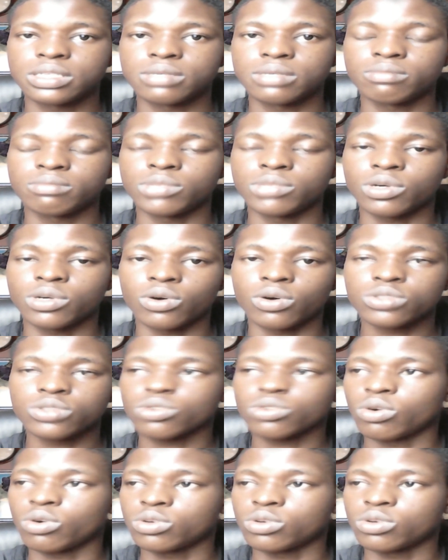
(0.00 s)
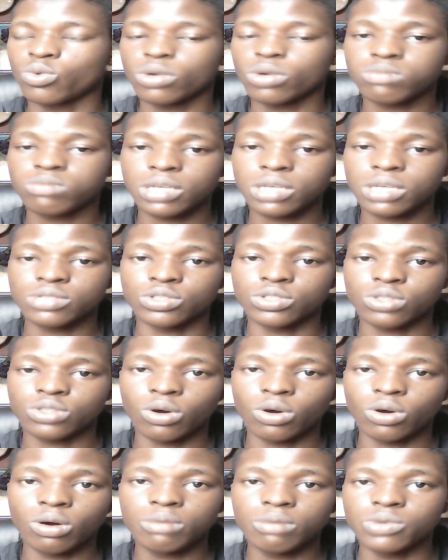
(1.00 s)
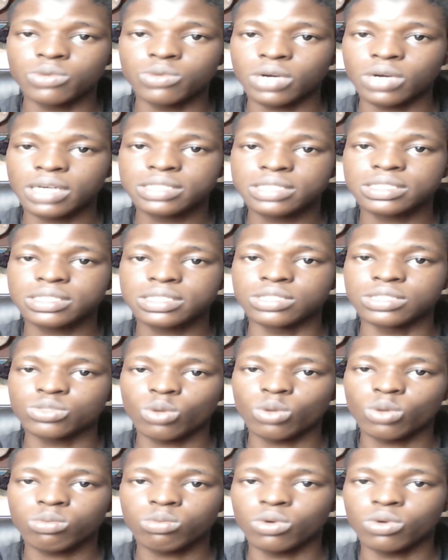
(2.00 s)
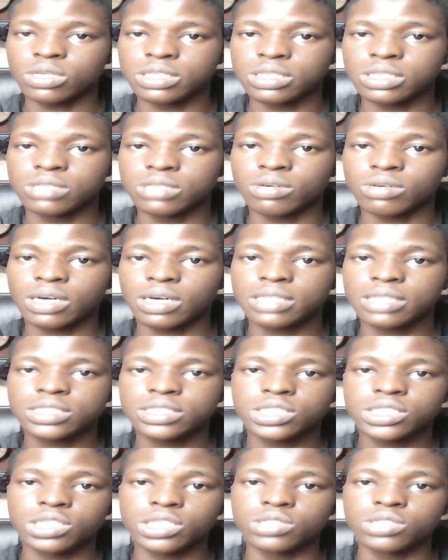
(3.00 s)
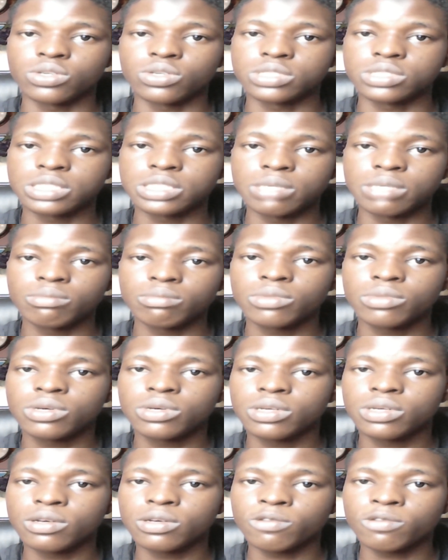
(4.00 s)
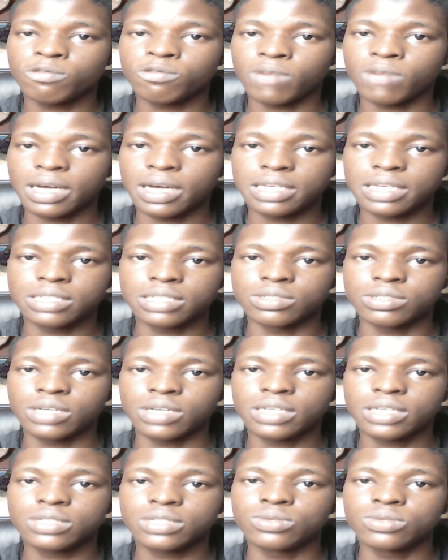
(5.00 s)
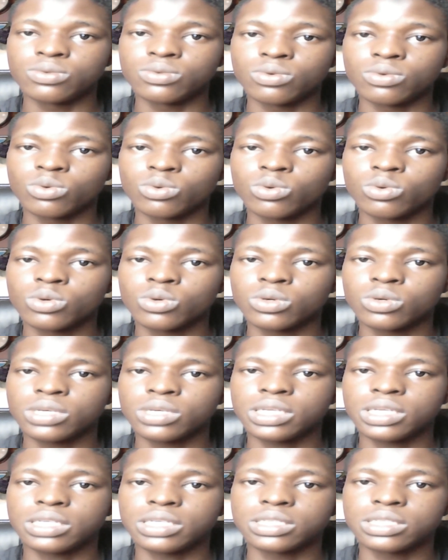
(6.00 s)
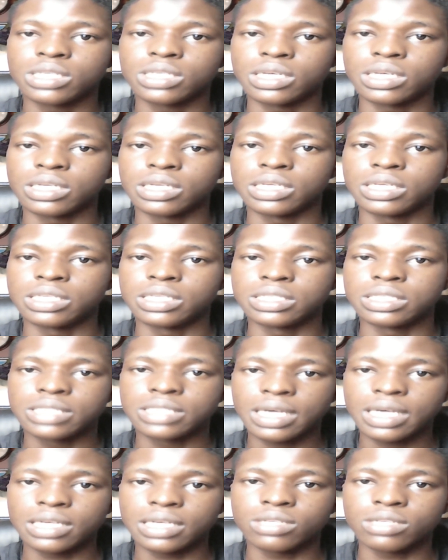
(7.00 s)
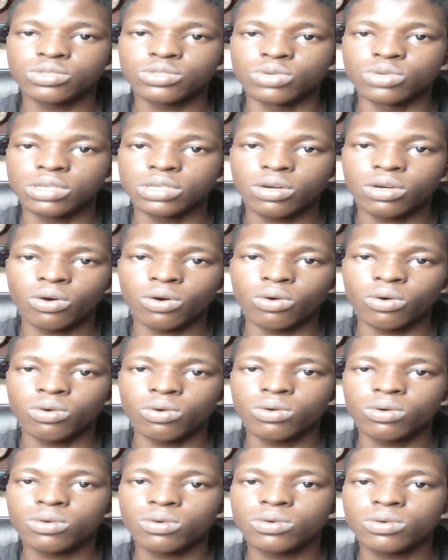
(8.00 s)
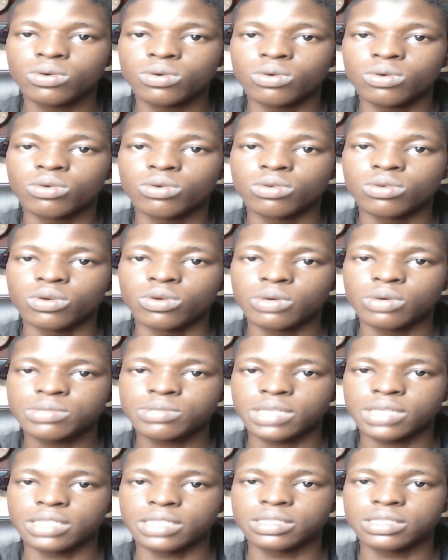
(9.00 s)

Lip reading: Because on WordPress.com you can't install plugin, you can't change your theme file, you can't do a design to the core on your website.